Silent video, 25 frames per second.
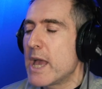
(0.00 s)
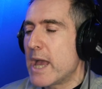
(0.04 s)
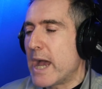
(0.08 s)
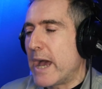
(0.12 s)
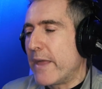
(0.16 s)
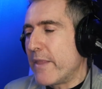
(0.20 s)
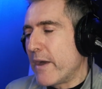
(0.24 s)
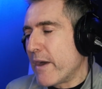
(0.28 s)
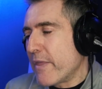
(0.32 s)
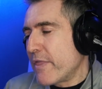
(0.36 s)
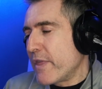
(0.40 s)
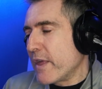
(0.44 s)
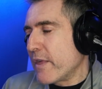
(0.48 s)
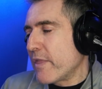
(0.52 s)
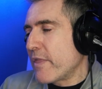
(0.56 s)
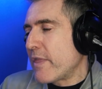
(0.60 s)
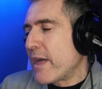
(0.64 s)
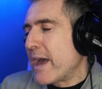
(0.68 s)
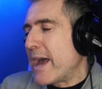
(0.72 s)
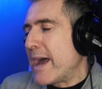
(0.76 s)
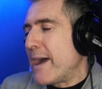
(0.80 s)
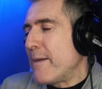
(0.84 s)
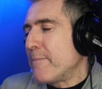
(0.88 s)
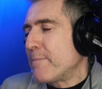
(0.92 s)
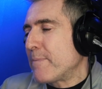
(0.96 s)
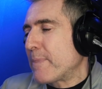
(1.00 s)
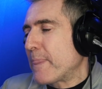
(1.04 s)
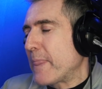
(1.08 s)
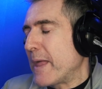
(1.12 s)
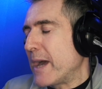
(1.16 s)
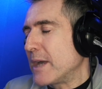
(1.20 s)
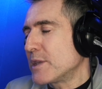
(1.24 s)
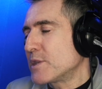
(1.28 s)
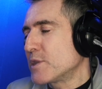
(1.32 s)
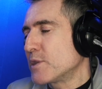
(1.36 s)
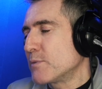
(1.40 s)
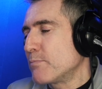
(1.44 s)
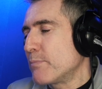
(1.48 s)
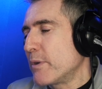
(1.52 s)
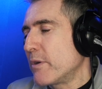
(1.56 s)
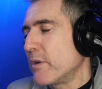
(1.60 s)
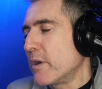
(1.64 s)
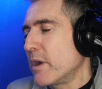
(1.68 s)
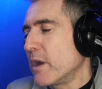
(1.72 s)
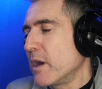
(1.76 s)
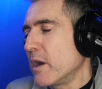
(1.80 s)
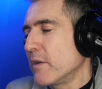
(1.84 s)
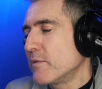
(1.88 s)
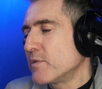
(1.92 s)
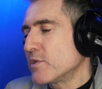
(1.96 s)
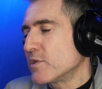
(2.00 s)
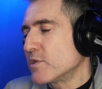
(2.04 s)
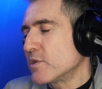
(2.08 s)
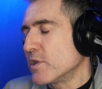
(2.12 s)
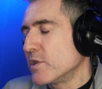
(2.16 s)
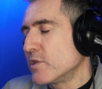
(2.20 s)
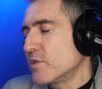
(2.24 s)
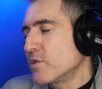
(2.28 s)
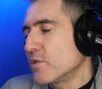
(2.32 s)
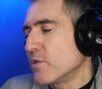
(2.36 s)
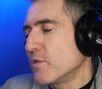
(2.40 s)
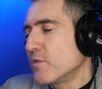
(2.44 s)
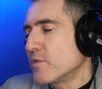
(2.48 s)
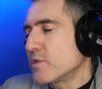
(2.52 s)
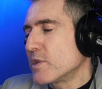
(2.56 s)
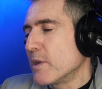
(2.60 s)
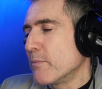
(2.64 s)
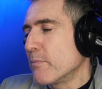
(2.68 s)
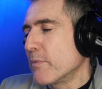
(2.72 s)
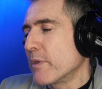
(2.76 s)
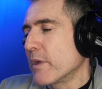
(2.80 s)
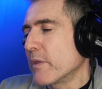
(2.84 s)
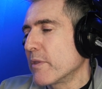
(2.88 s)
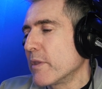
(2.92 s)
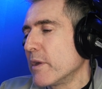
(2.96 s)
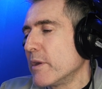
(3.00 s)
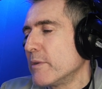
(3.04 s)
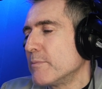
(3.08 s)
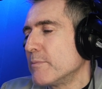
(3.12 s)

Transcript: And I think that spirit is sort of something